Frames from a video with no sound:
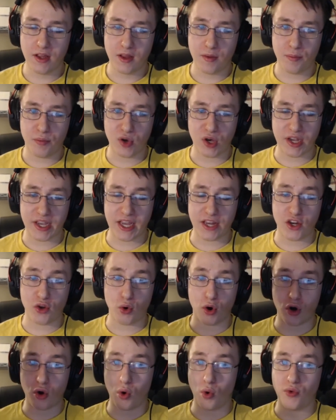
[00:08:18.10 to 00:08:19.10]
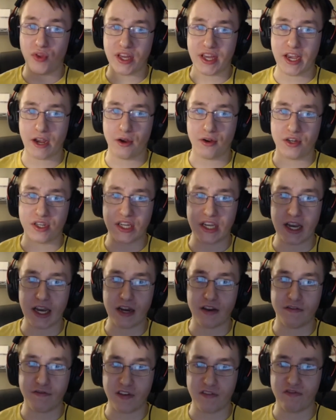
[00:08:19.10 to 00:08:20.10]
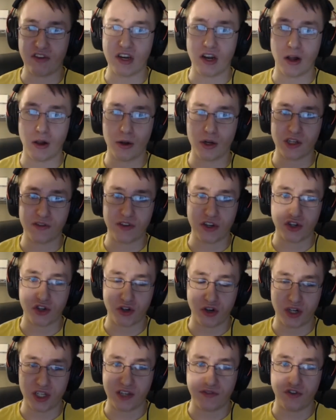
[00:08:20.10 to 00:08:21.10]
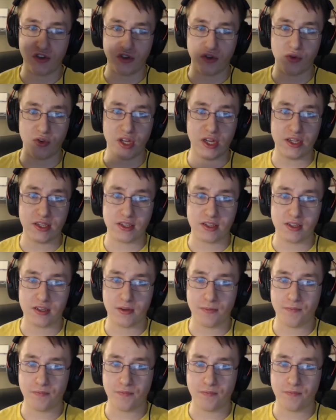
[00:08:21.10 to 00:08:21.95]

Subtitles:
But again, you are only guaranteed $50 of insurance if you do this.